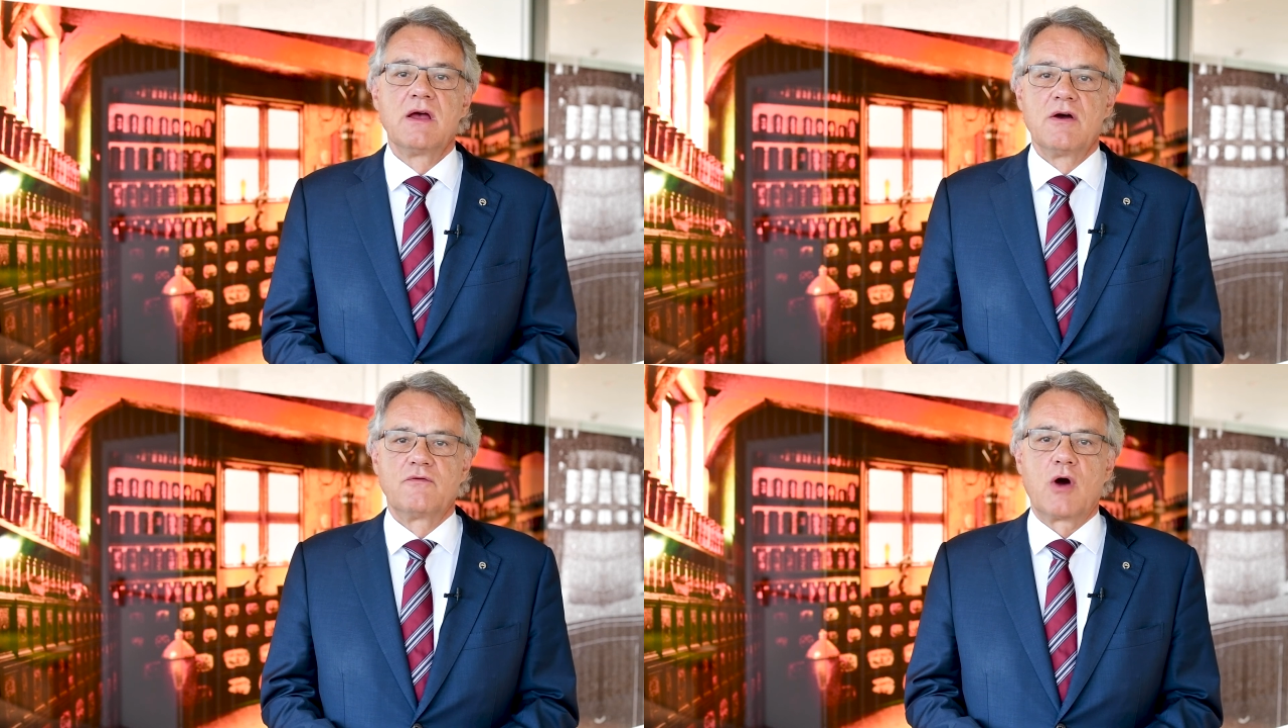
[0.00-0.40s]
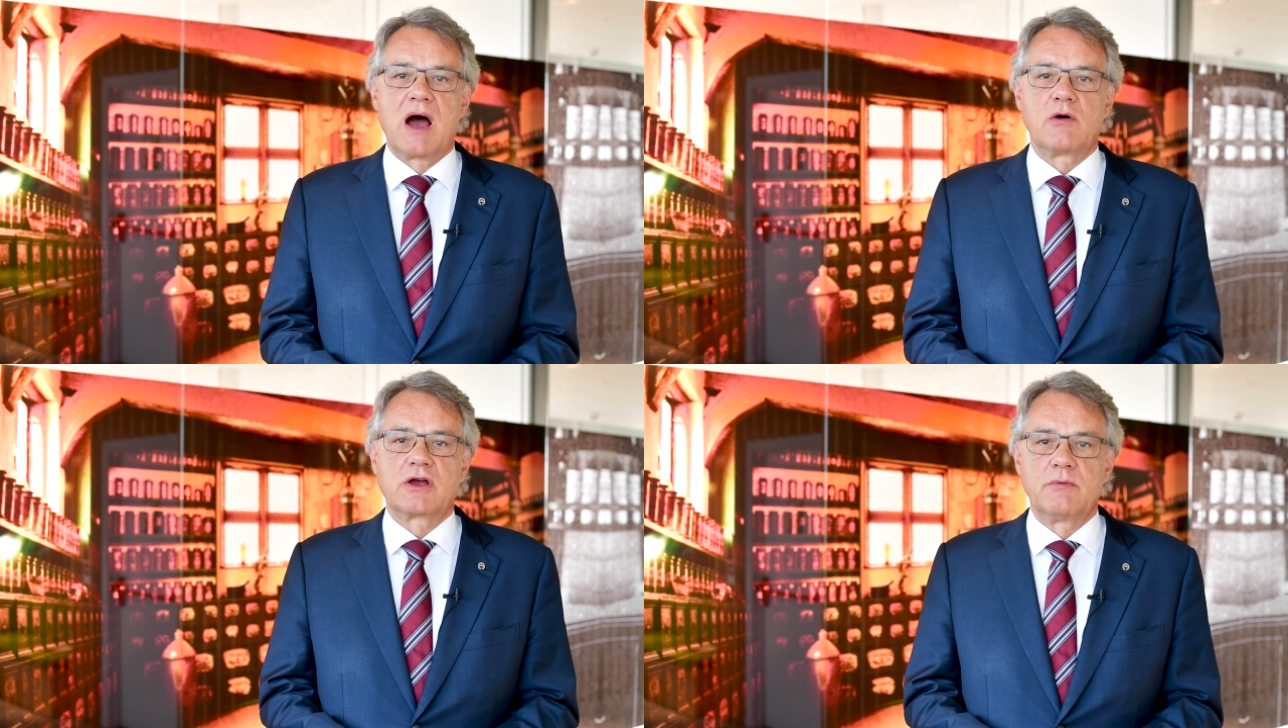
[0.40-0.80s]
for
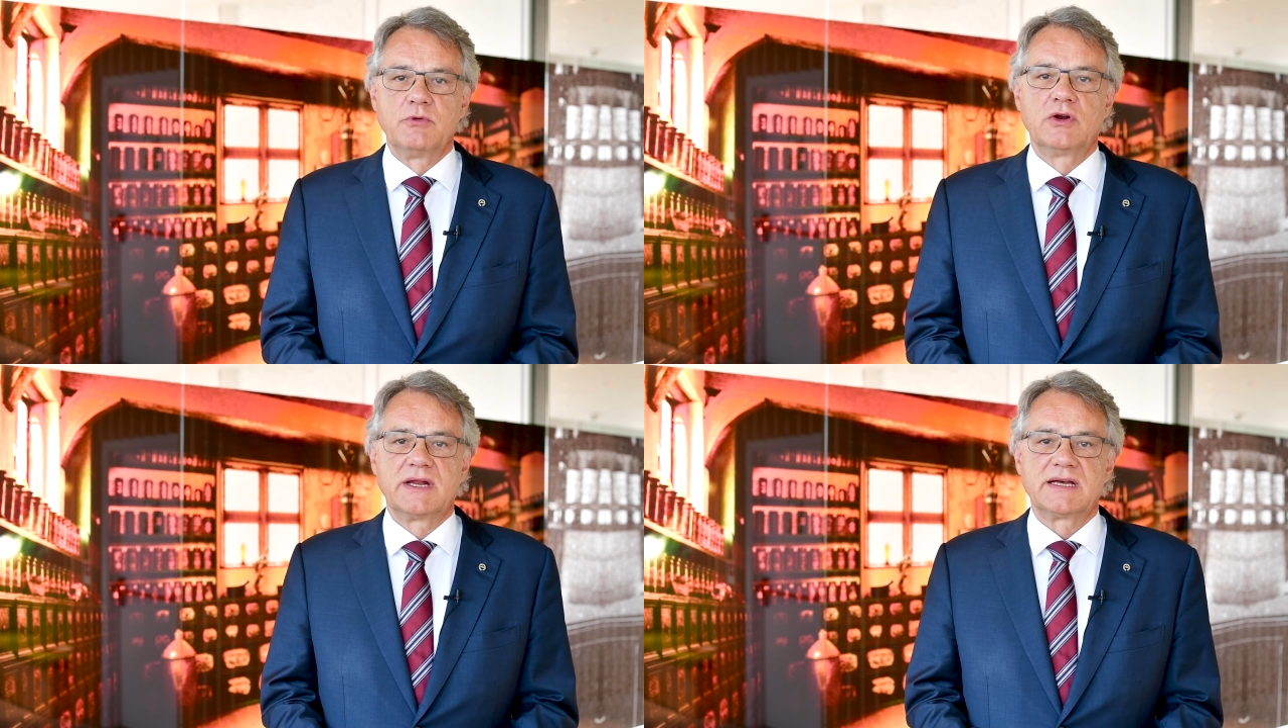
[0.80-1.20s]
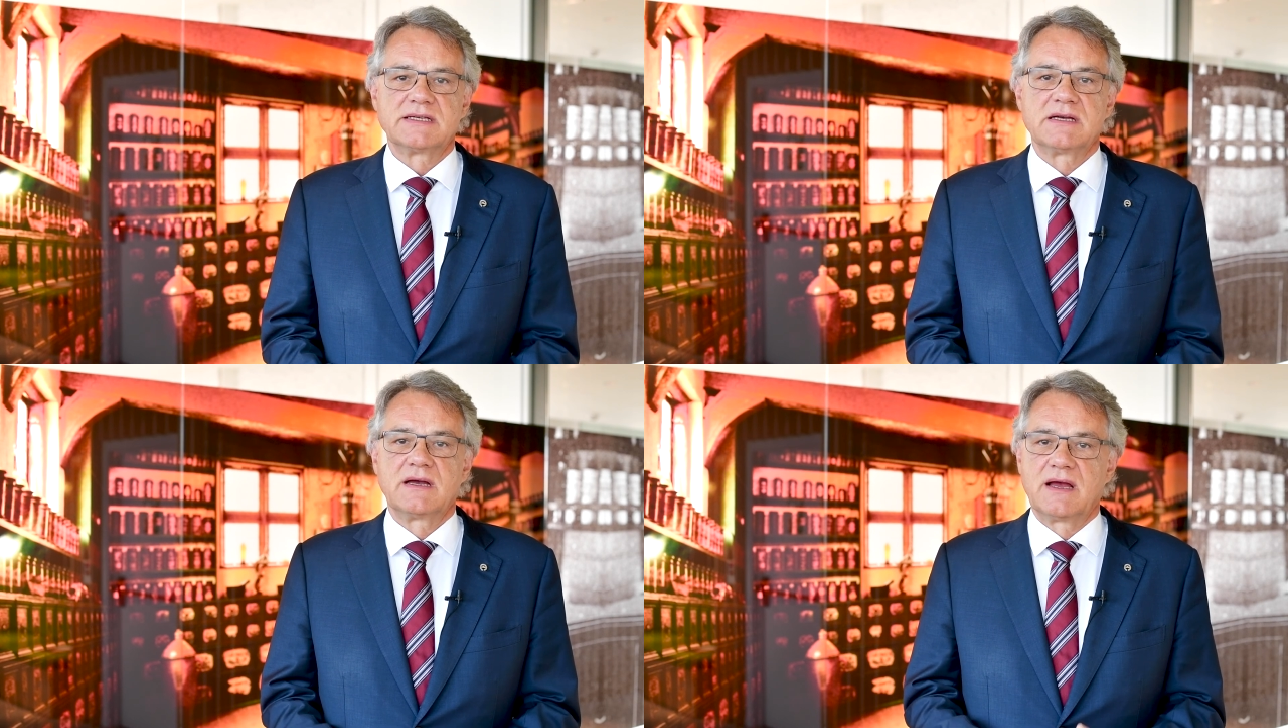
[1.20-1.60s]
our
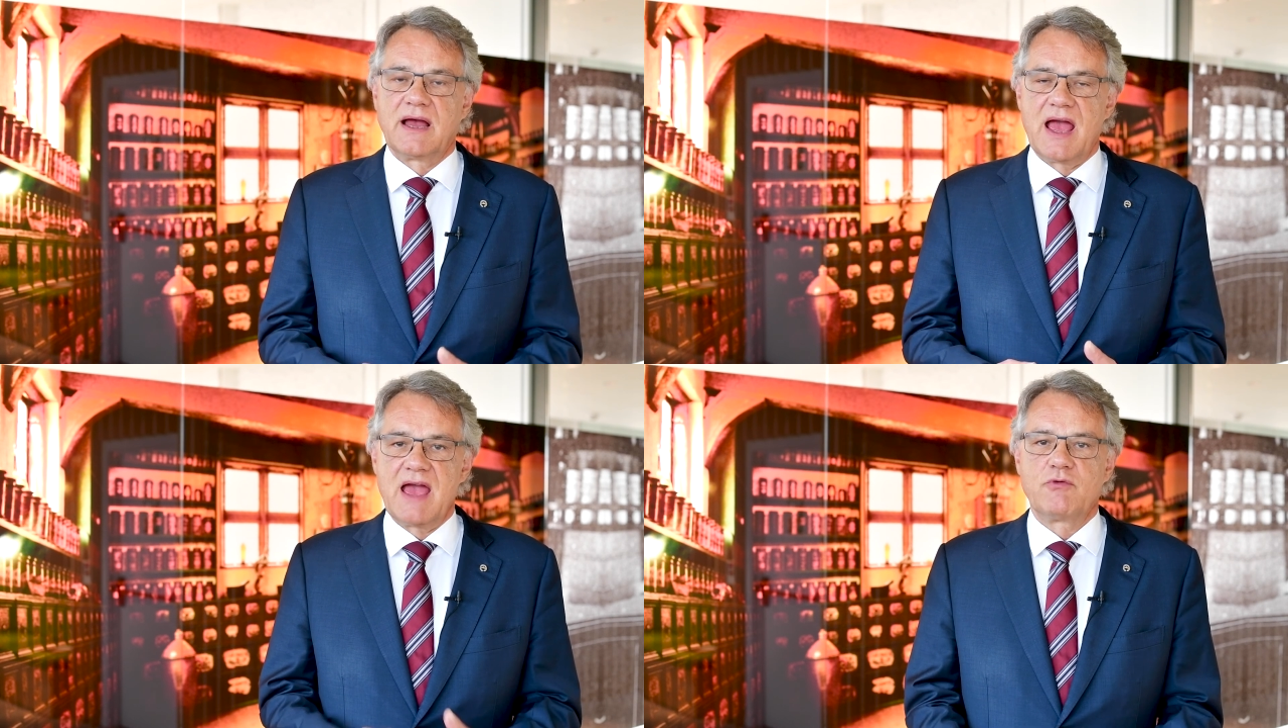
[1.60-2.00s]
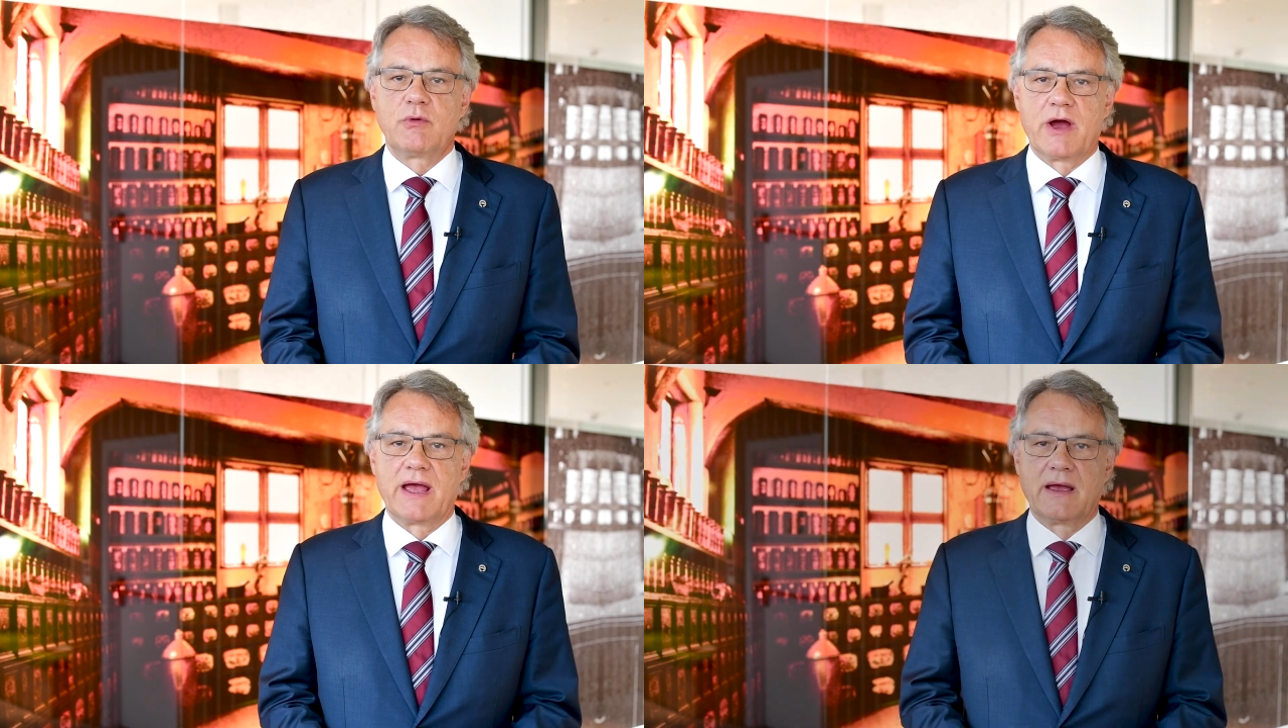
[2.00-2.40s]
communities
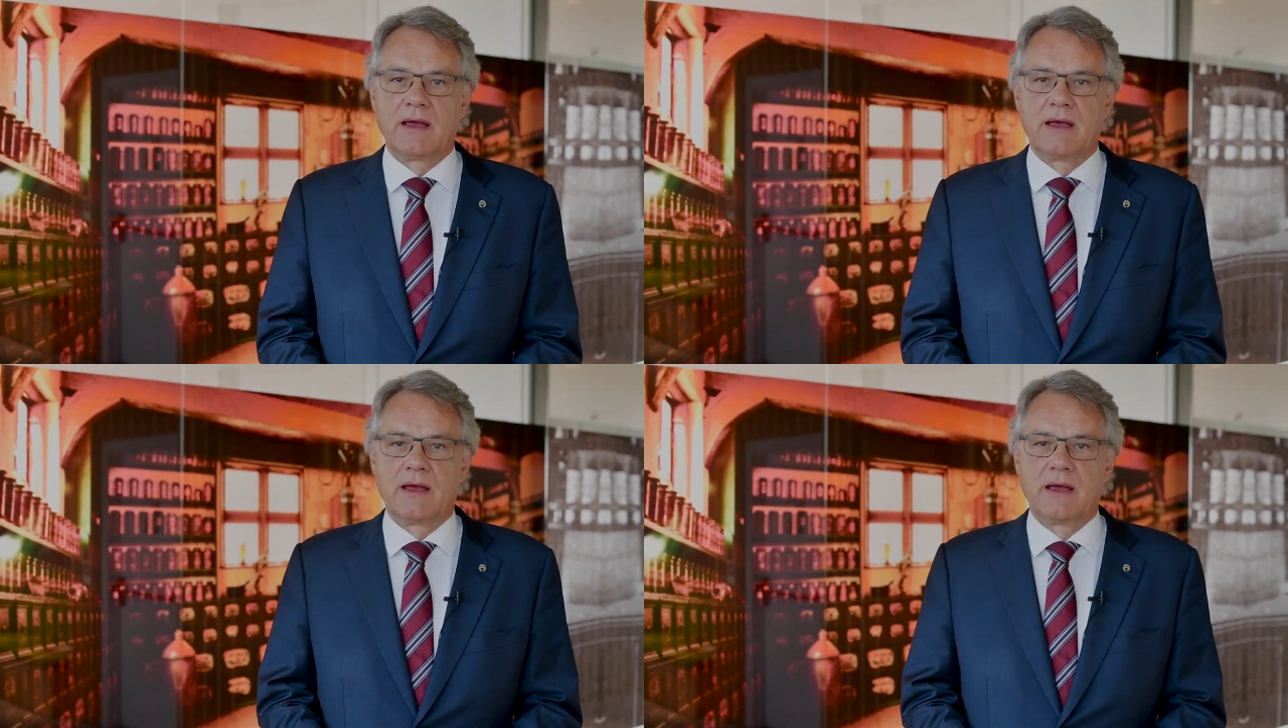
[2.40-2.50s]
everywhere.